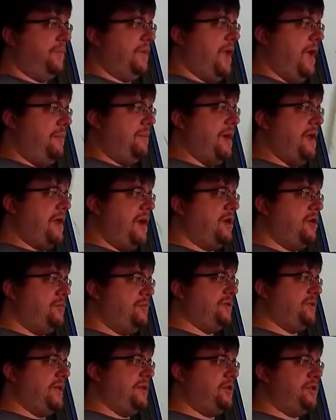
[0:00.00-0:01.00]
I'm not one hundred
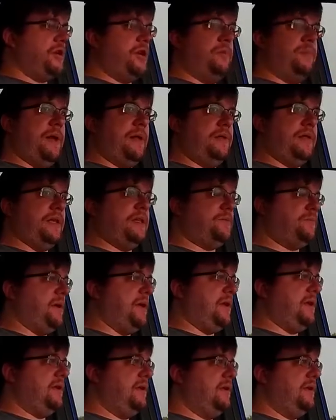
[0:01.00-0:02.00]
percent sure about this,
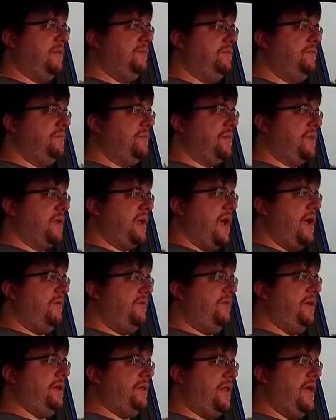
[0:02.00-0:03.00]
but I
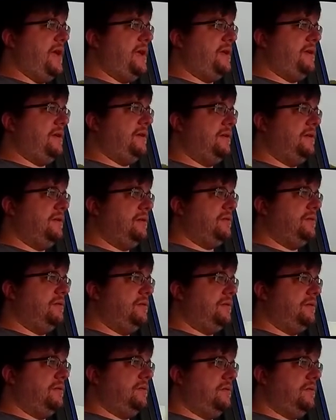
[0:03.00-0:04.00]
feel like
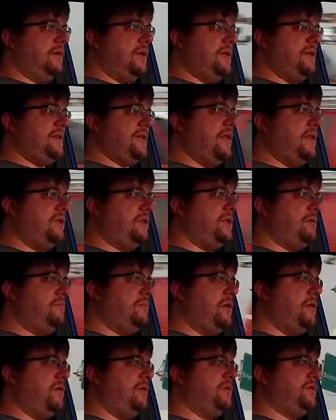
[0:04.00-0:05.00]
intelligent
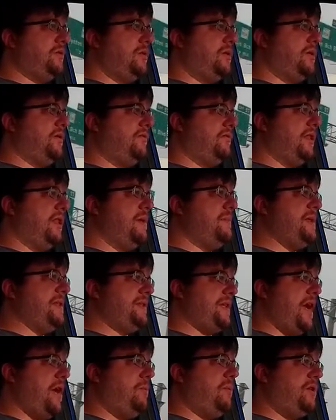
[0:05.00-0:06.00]
mode sort of
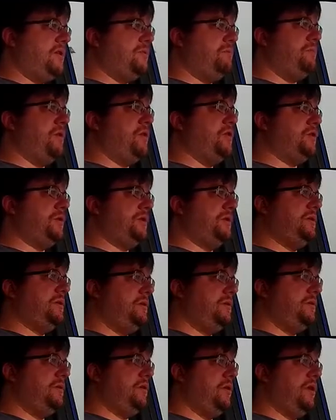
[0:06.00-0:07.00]
limits how much boost
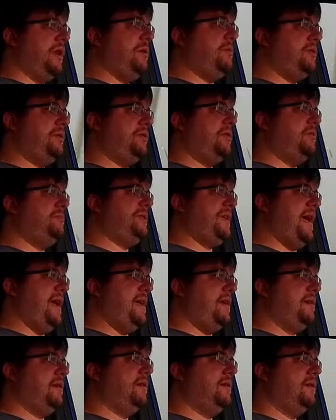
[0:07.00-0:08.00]
you're able to
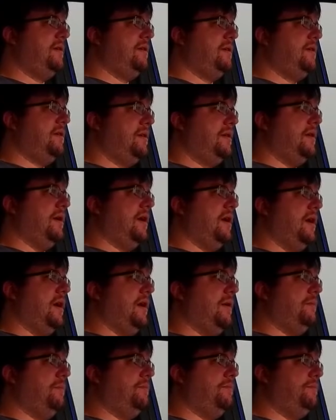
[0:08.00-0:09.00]
obtain.
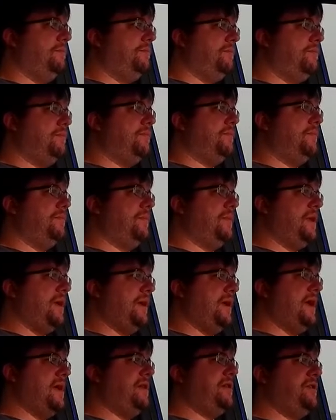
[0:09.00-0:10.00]
Um,
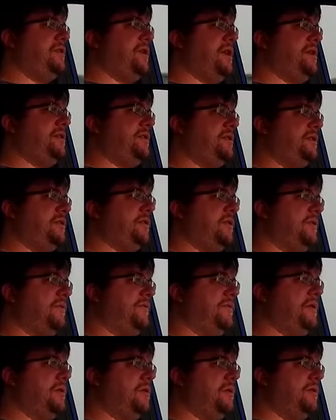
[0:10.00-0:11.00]
again, to try and conserve
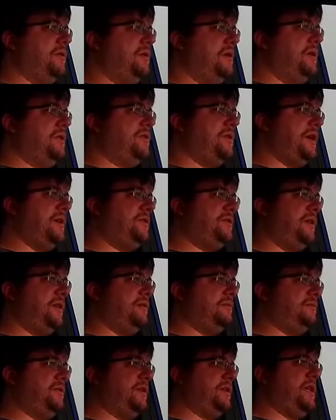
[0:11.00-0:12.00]
fuel. It tries to,
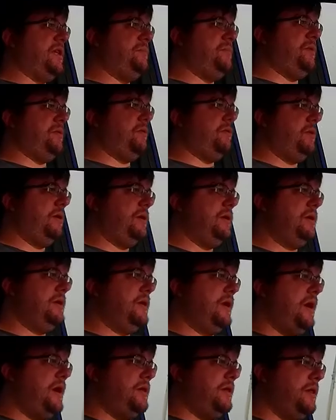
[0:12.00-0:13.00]
to keep you
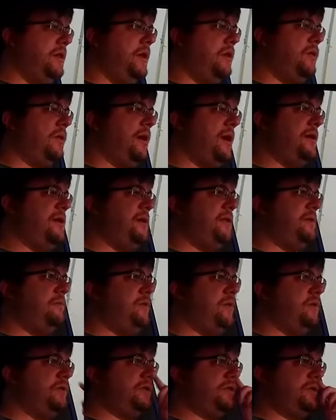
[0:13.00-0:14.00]
on the lower end of the
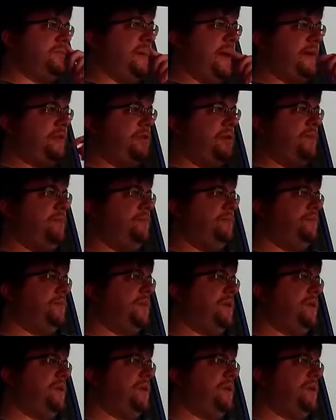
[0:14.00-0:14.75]
boost spectrum.